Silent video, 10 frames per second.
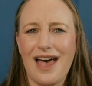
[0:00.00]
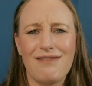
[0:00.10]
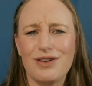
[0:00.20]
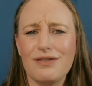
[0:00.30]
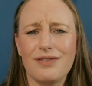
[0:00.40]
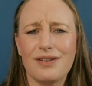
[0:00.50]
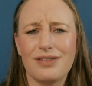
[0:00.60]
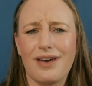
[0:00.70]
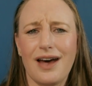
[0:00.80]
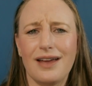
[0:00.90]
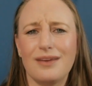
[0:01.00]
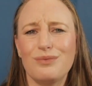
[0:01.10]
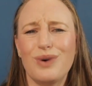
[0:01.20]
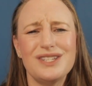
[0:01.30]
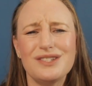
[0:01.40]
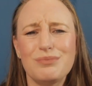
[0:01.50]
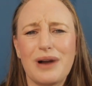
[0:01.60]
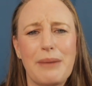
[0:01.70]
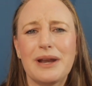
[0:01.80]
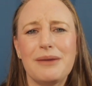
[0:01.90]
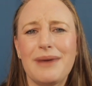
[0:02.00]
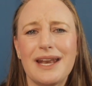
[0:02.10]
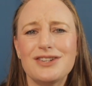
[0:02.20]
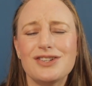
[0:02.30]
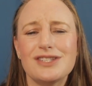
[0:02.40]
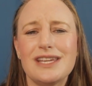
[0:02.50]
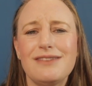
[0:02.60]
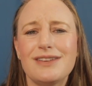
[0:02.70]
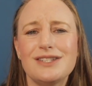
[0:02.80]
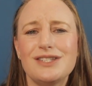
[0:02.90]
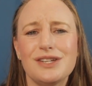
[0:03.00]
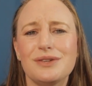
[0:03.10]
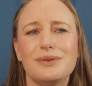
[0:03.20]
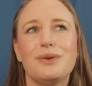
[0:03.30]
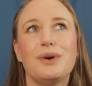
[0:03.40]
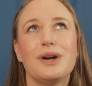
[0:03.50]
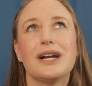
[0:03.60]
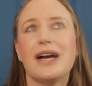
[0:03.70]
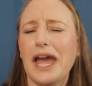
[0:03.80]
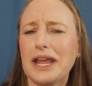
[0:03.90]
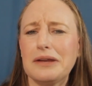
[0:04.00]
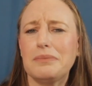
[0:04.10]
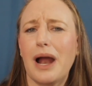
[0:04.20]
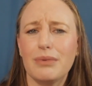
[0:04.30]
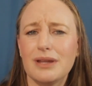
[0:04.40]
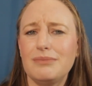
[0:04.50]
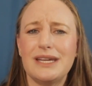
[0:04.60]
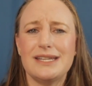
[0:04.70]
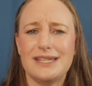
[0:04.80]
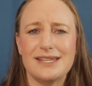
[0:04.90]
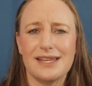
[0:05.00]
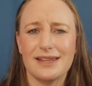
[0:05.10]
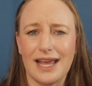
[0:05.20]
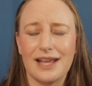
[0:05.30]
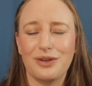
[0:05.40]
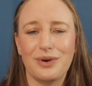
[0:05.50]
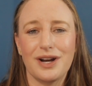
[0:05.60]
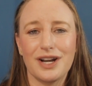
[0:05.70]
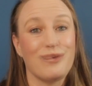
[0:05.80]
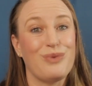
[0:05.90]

Have you ever thought, what do property managers even do? Or, I could probably be a decent landlord.